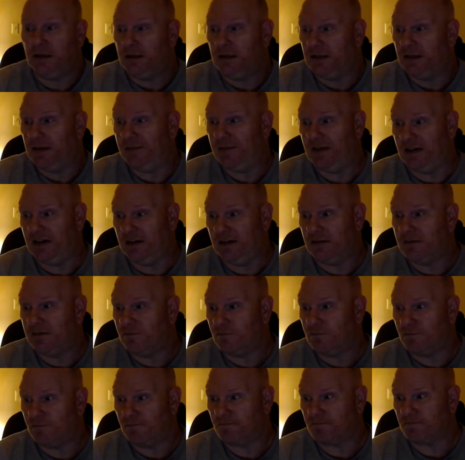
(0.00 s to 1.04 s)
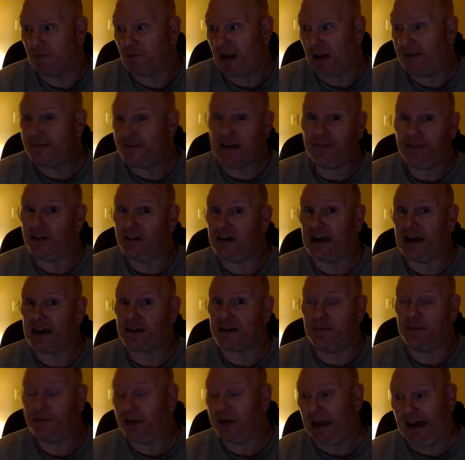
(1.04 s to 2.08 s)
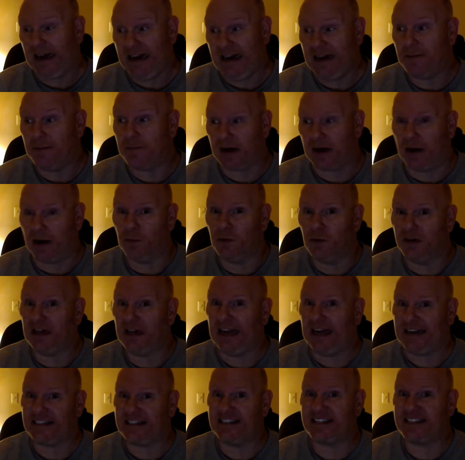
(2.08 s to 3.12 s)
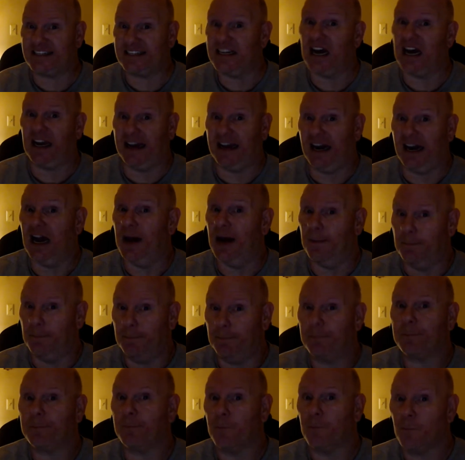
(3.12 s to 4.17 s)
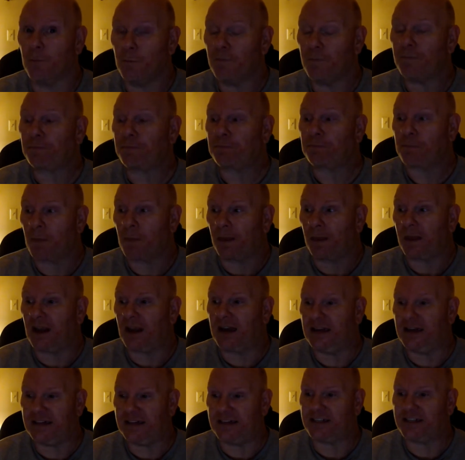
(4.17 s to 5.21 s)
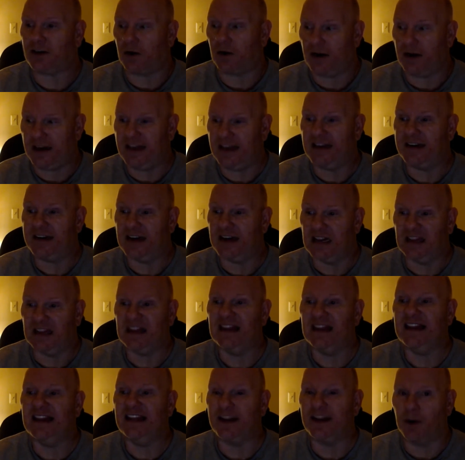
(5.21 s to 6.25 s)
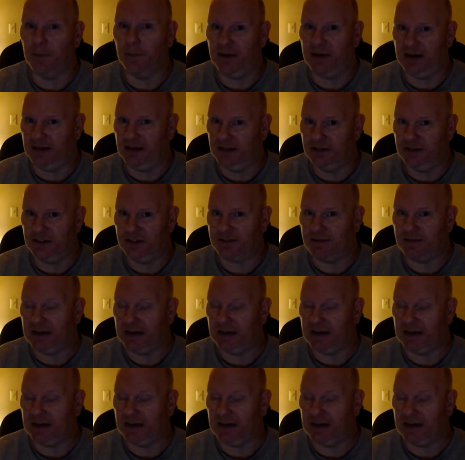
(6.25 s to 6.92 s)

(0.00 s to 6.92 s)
I mean, I'm definitely not complaining, but I would like to snug it up because it's already getting a little bit loose.